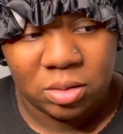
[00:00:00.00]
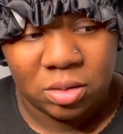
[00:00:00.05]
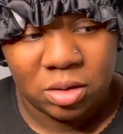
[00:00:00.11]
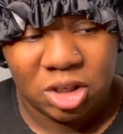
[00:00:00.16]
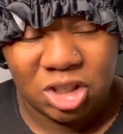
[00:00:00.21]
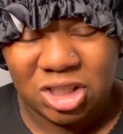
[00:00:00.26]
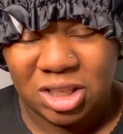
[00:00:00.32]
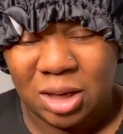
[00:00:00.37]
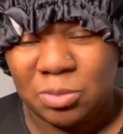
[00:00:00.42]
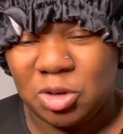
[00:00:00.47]

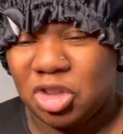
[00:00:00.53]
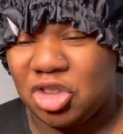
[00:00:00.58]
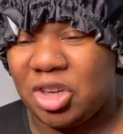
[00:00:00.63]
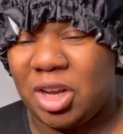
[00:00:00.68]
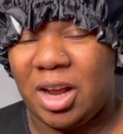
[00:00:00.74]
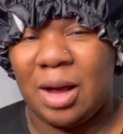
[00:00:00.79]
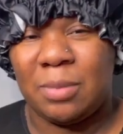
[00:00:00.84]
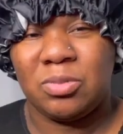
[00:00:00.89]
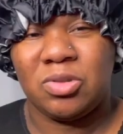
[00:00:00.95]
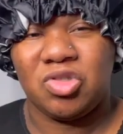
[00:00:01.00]

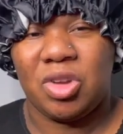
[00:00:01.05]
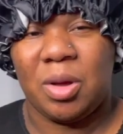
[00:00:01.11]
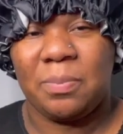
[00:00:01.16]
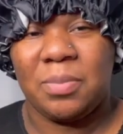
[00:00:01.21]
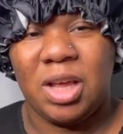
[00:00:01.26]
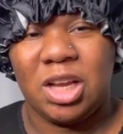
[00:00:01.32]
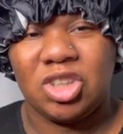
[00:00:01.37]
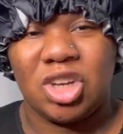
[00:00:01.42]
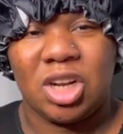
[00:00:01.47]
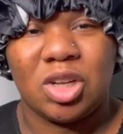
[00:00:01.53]
I'm
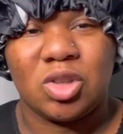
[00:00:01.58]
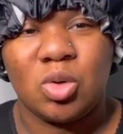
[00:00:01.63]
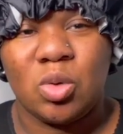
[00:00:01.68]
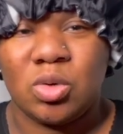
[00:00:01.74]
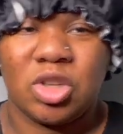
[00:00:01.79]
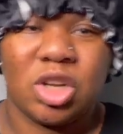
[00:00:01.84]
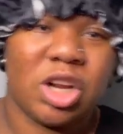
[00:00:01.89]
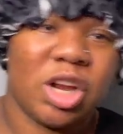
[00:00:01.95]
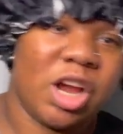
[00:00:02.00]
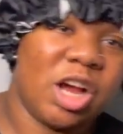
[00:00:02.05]
there trying to talk
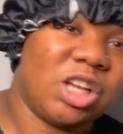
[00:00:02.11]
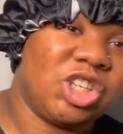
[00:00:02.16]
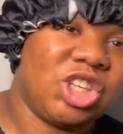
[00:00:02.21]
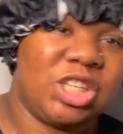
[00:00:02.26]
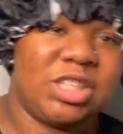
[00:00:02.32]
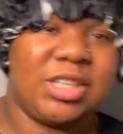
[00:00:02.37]
to the girl and she's